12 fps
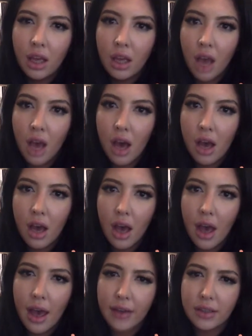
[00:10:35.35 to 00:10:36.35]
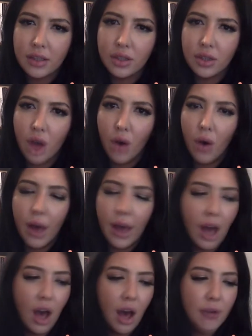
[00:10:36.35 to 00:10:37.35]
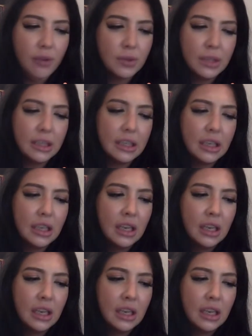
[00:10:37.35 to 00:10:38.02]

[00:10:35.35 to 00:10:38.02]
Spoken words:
young, and so I was really,